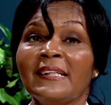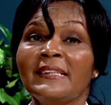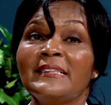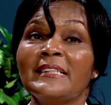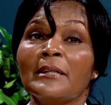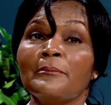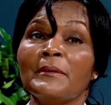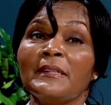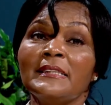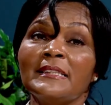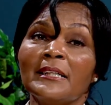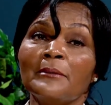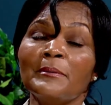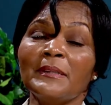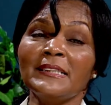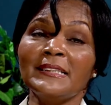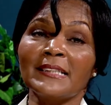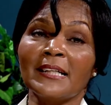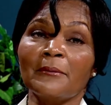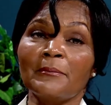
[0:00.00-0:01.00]

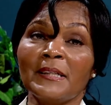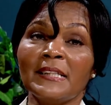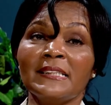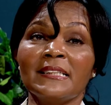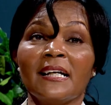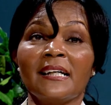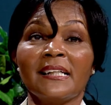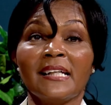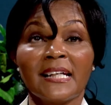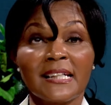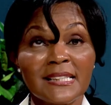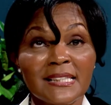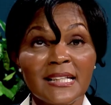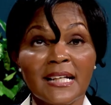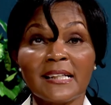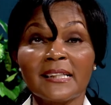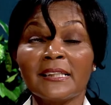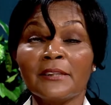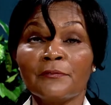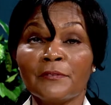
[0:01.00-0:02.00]

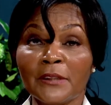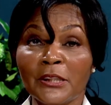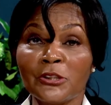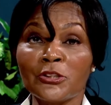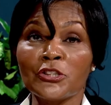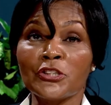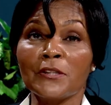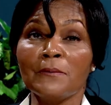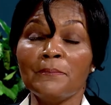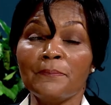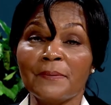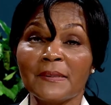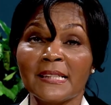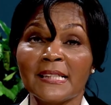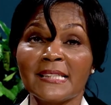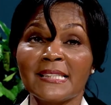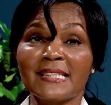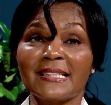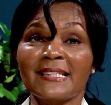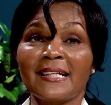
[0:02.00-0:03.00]

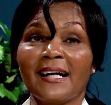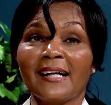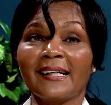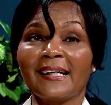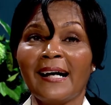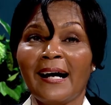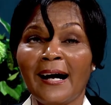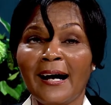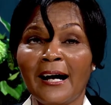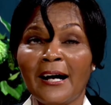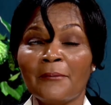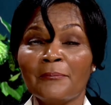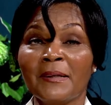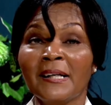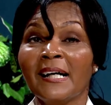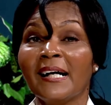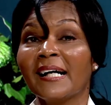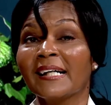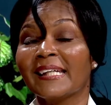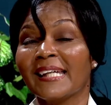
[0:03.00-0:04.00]
www.executiveleadershipbiz.com.
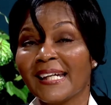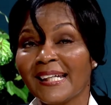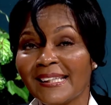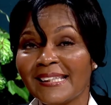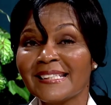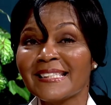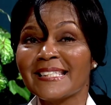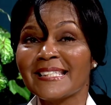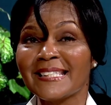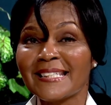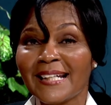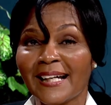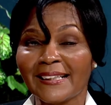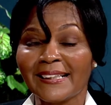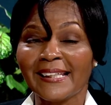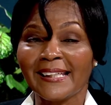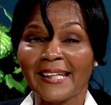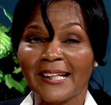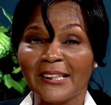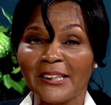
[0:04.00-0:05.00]
Again, this is
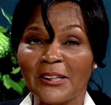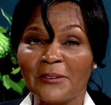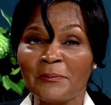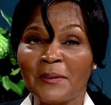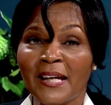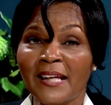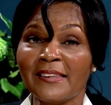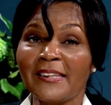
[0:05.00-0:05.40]
Dr. Gillam.